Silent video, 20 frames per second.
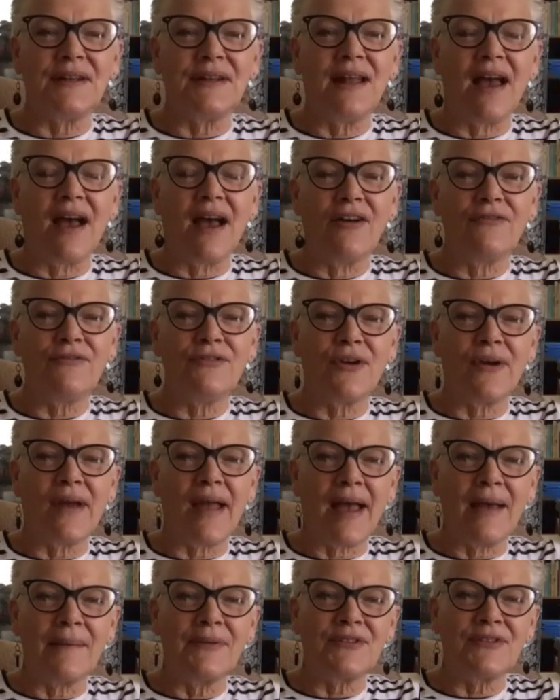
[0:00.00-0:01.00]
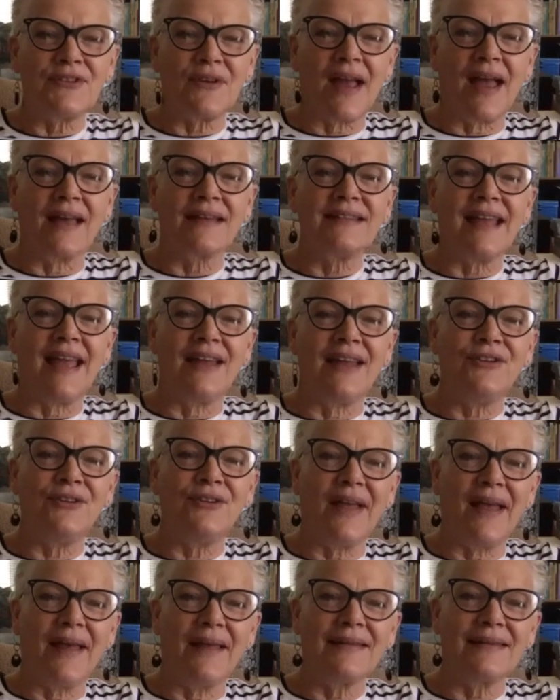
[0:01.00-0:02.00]
of your abstract and your
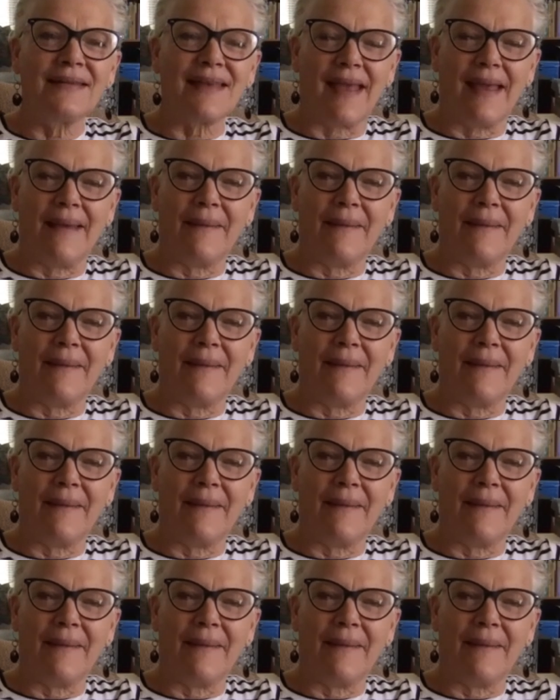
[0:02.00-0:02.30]
landscape.